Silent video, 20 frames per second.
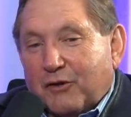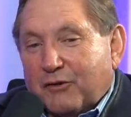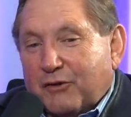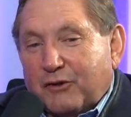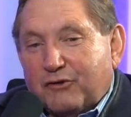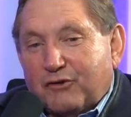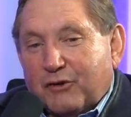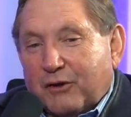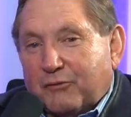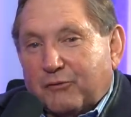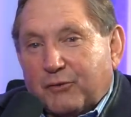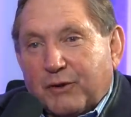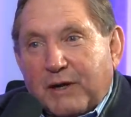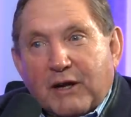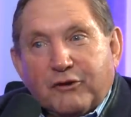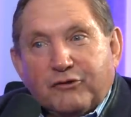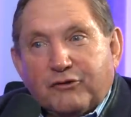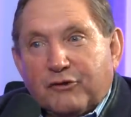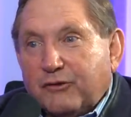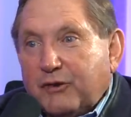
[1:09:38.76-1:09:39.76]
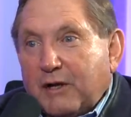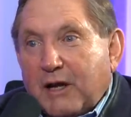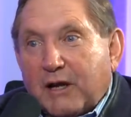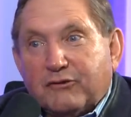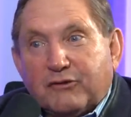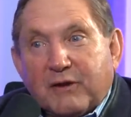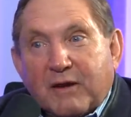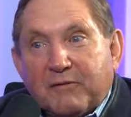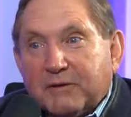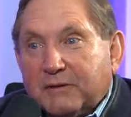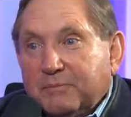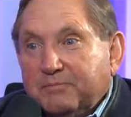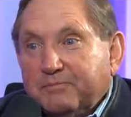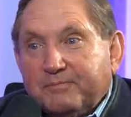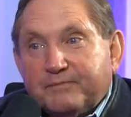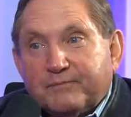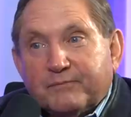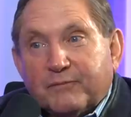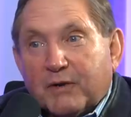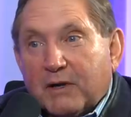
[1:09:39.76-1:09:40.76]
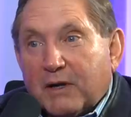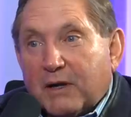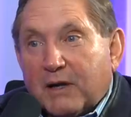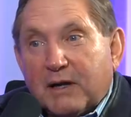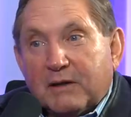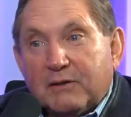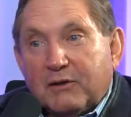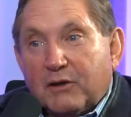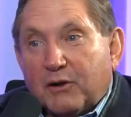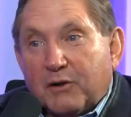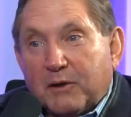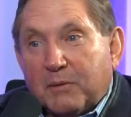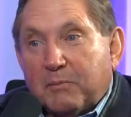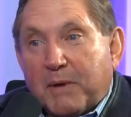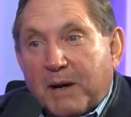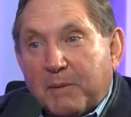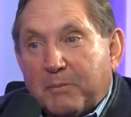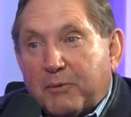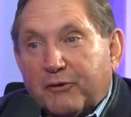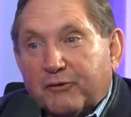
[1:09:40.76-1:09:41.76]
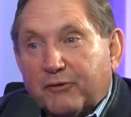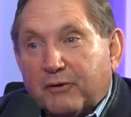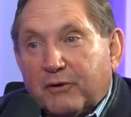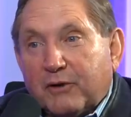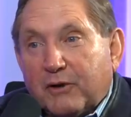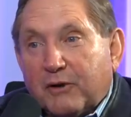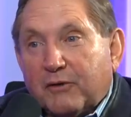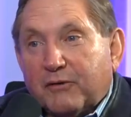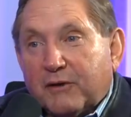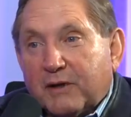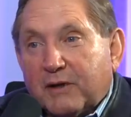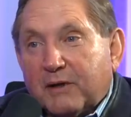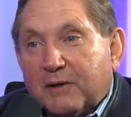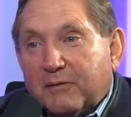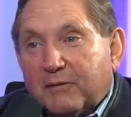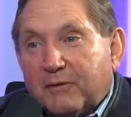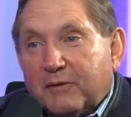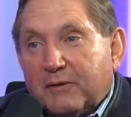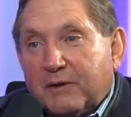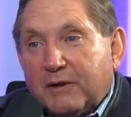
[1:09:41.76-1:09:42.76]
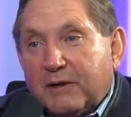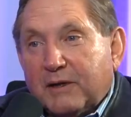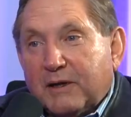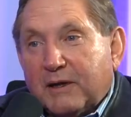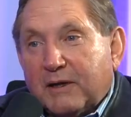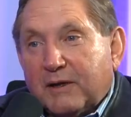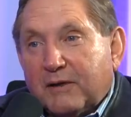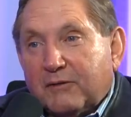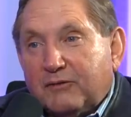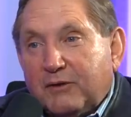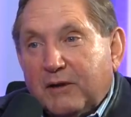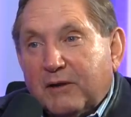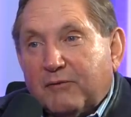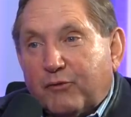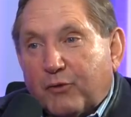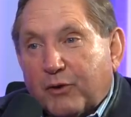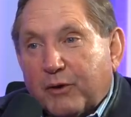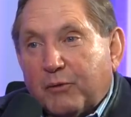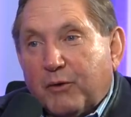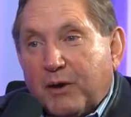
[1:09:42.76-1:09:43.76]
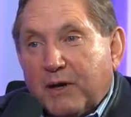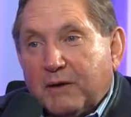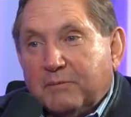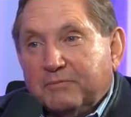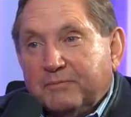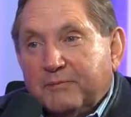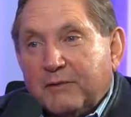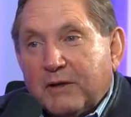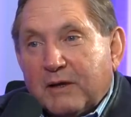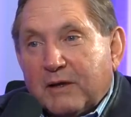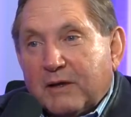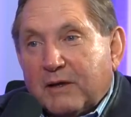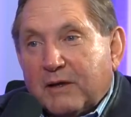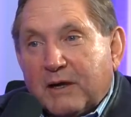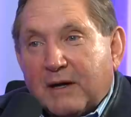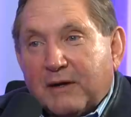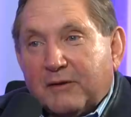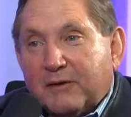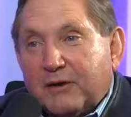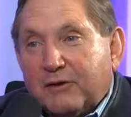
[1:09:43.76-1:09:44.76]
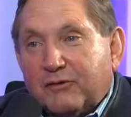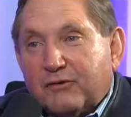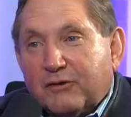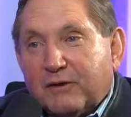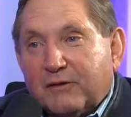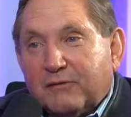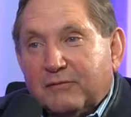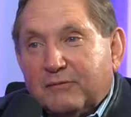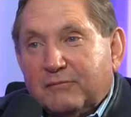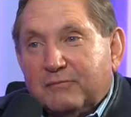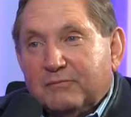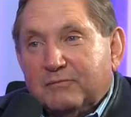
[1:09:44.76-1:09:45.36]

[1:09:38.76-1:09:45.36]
they should have re-engined the A7. And my personal, the TF-41, they should have.